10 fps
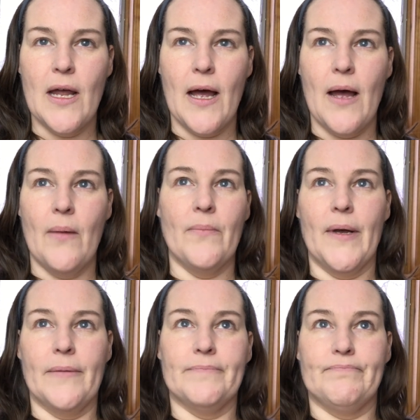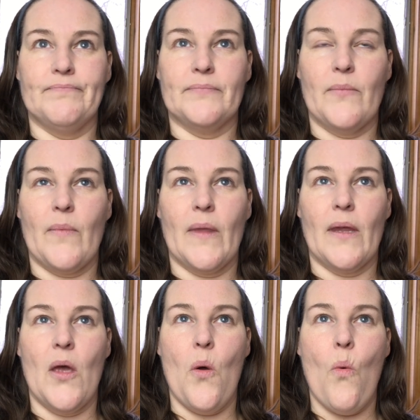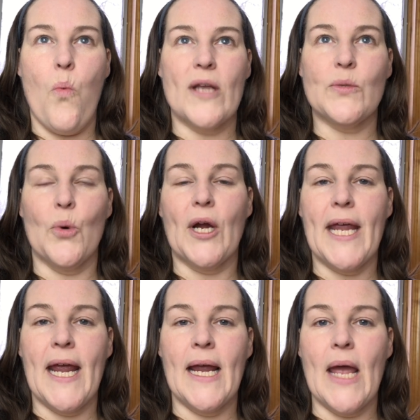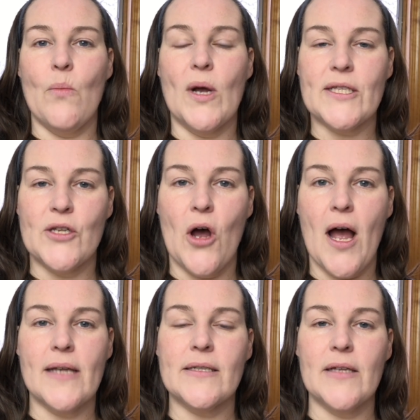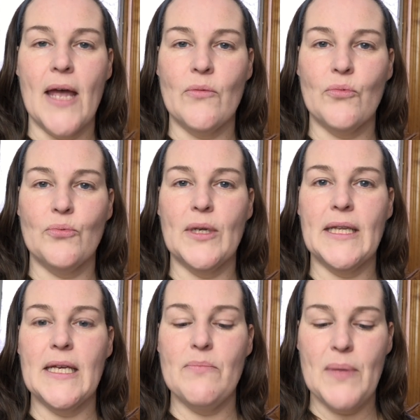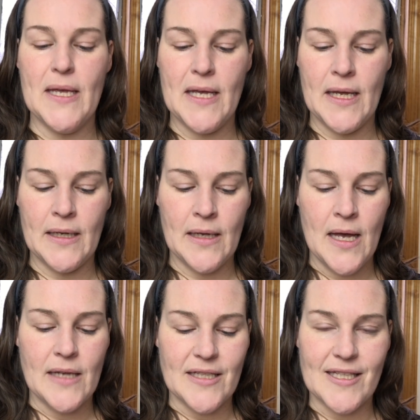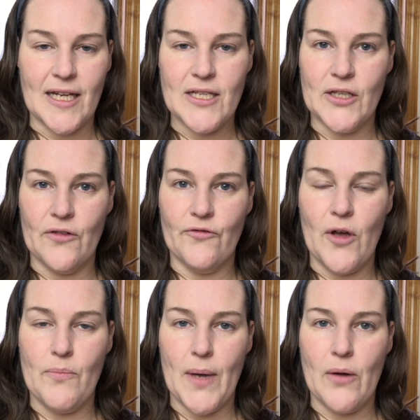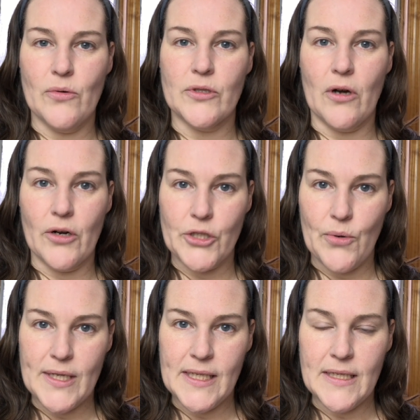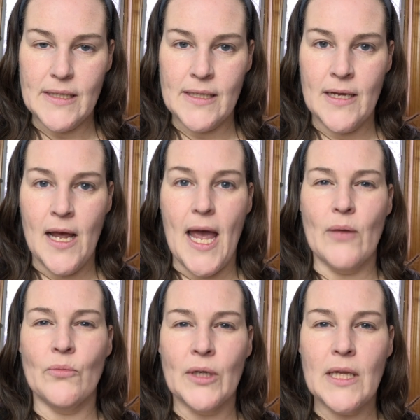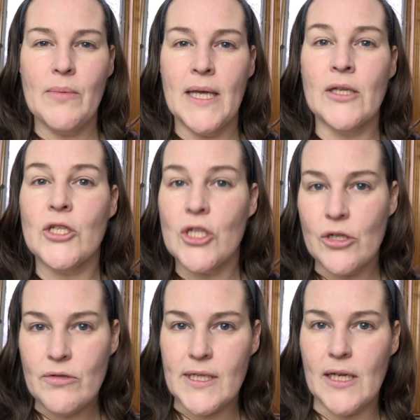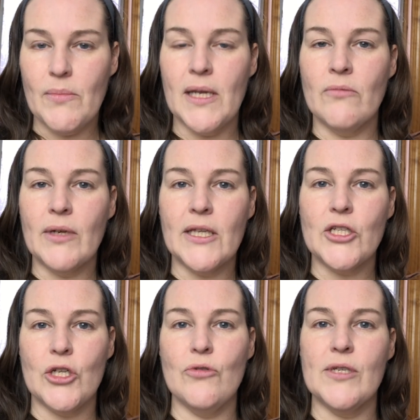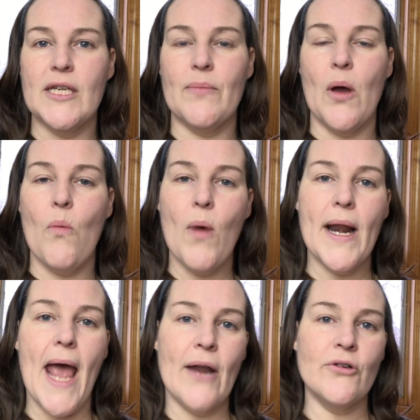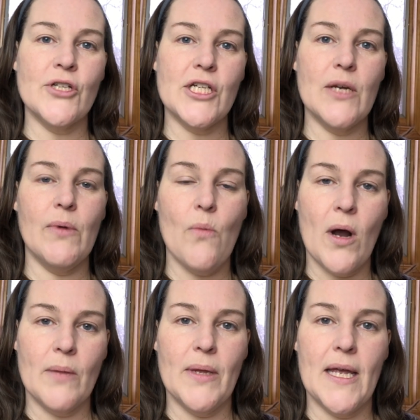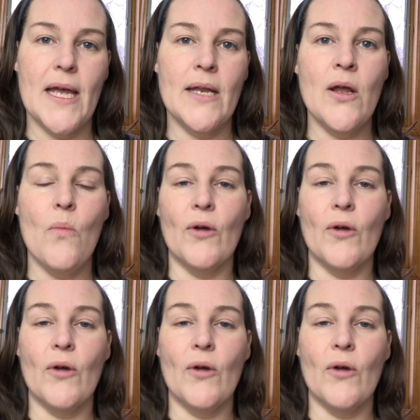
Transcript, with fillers: Um, what's working and what's not and really being decisive about our choices and really being choosy being really choosy about what energy we want to be in